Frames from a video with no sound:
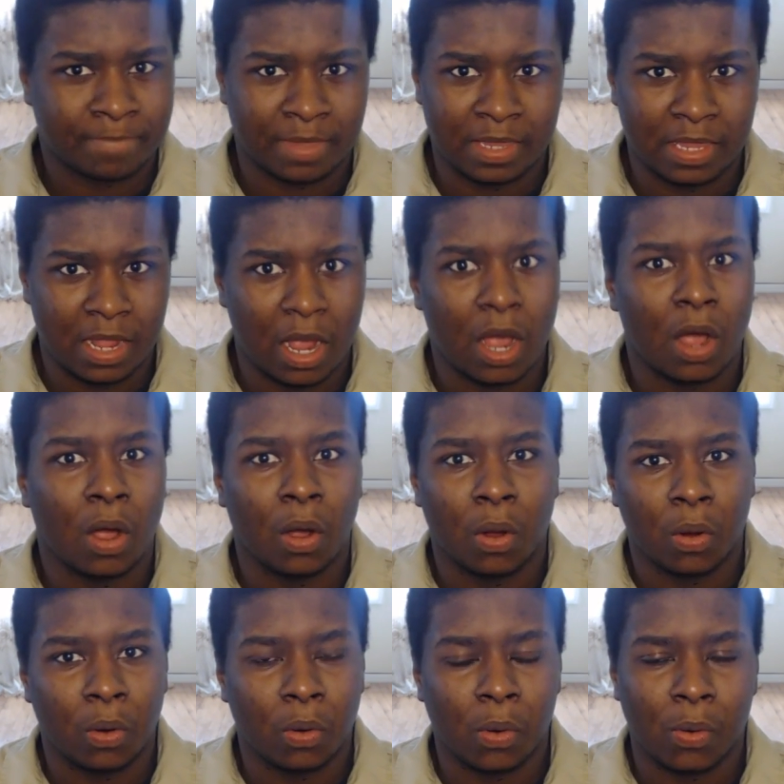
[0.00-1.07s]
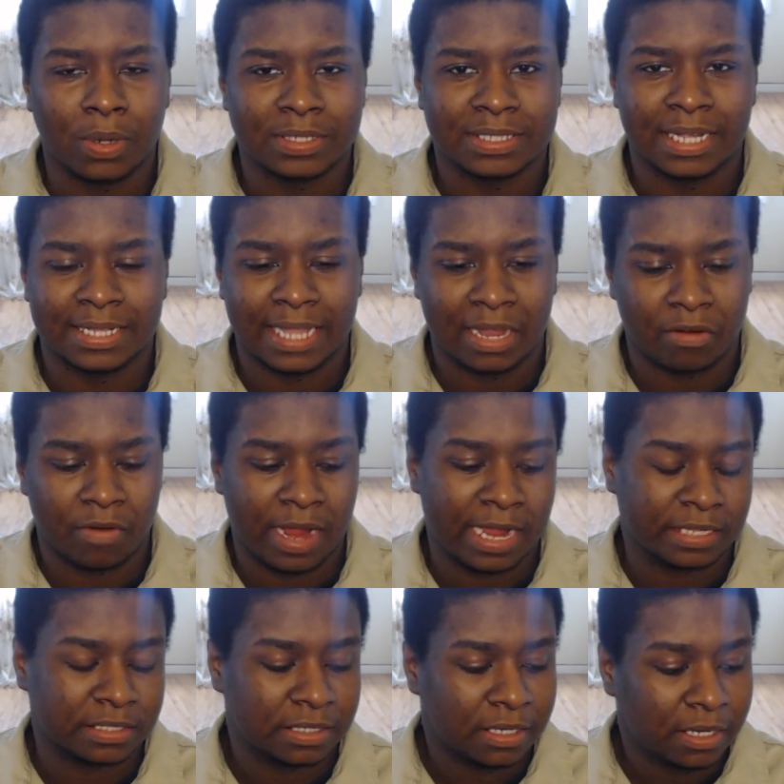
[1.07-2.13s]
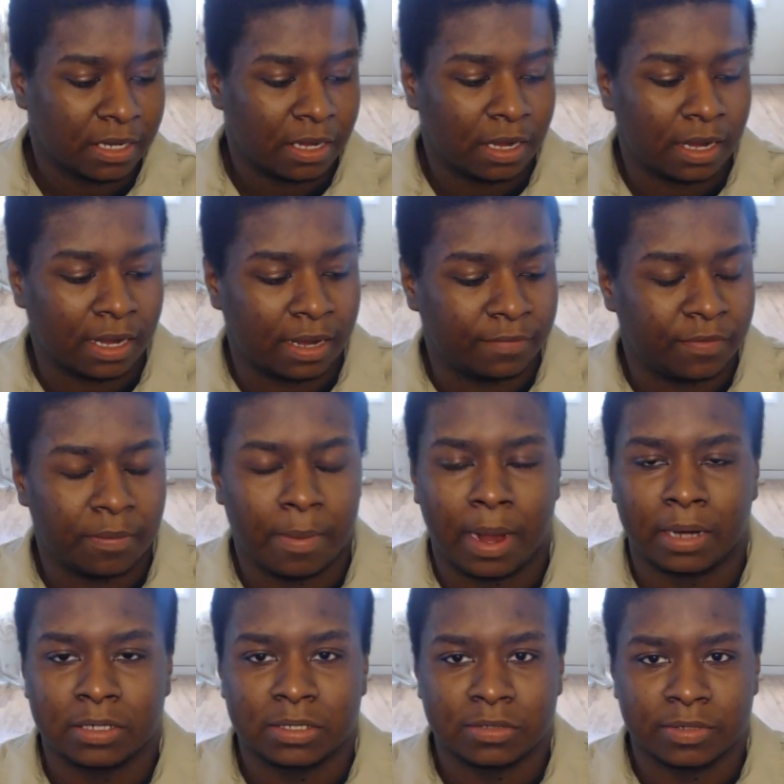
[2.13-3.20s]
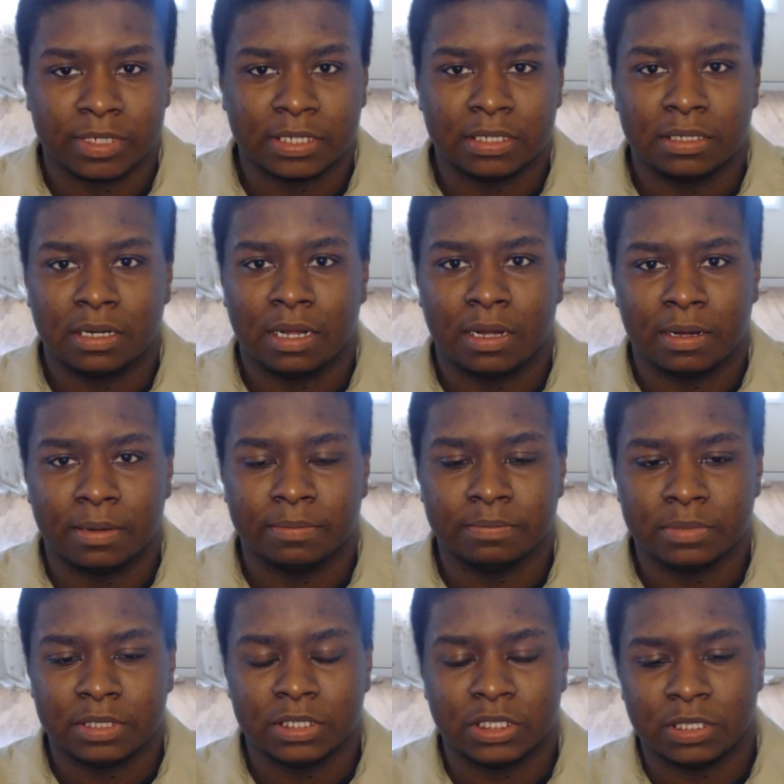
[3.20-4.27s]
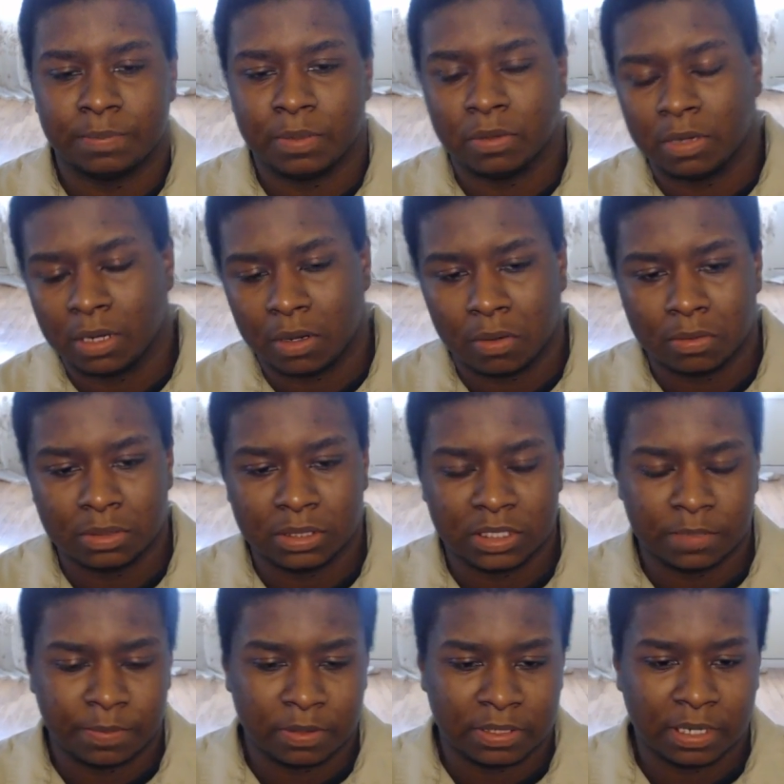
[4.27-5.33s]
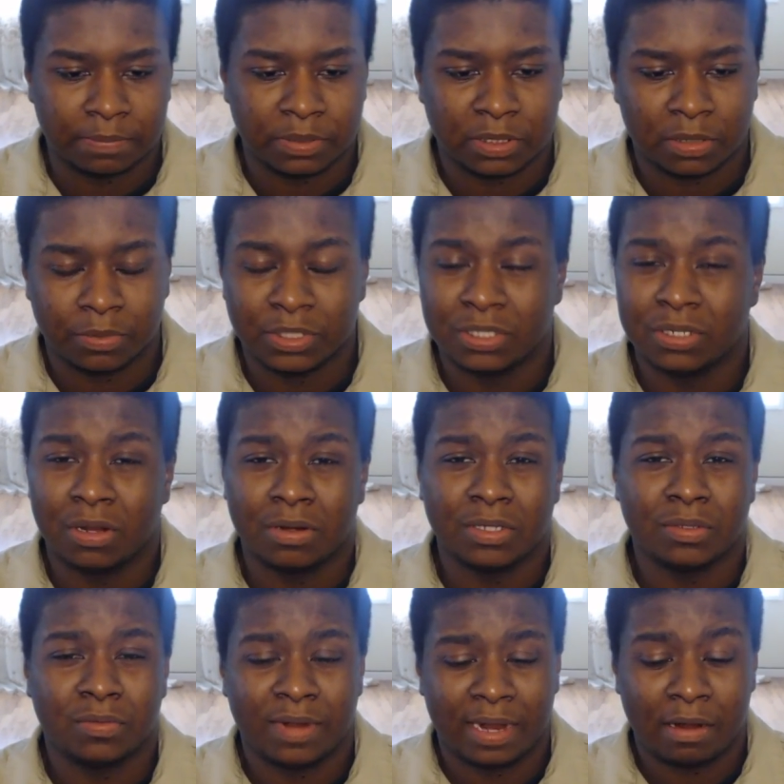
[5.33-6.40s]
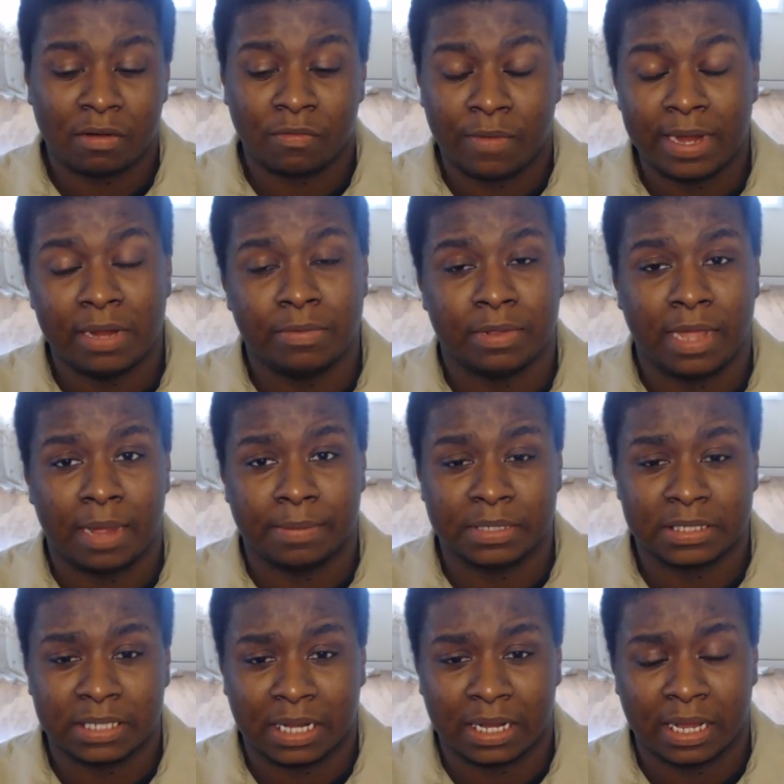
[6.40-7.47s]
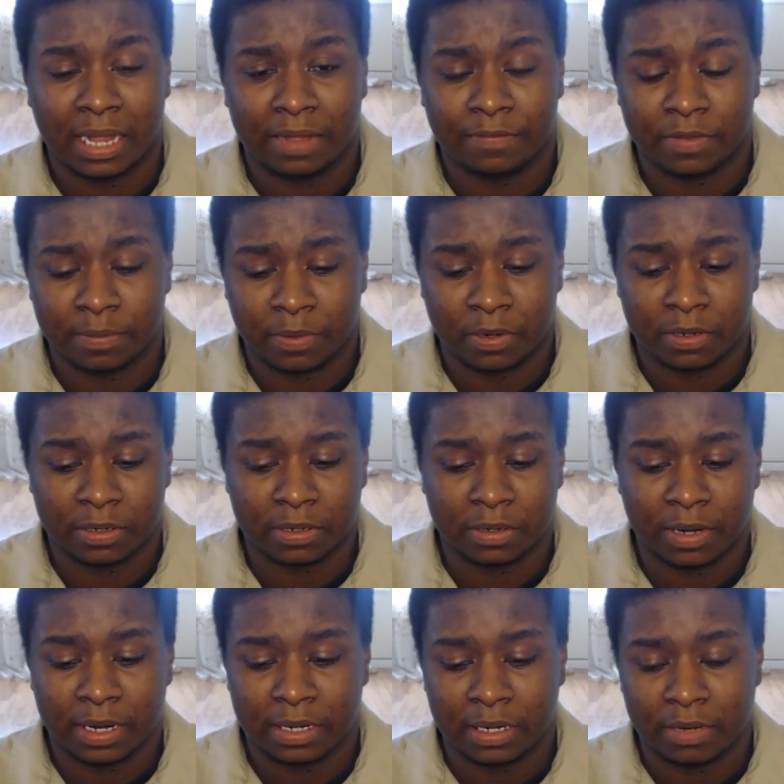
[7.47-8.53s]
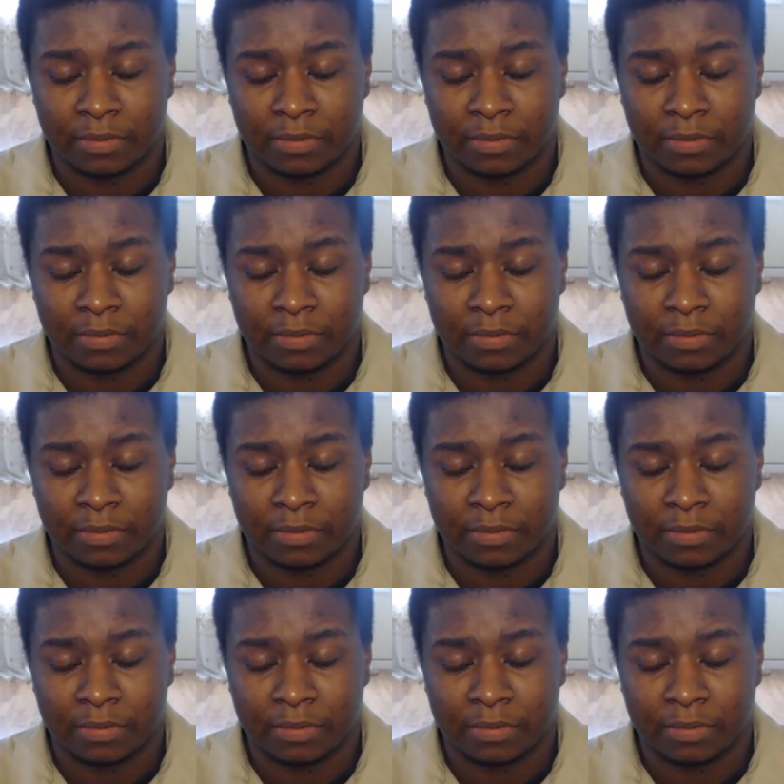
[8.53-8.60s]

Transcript: no, it's not that great uh, for monitoring um, the G P U load and G P U temperature, but you can already do that already with M S I Afterburner and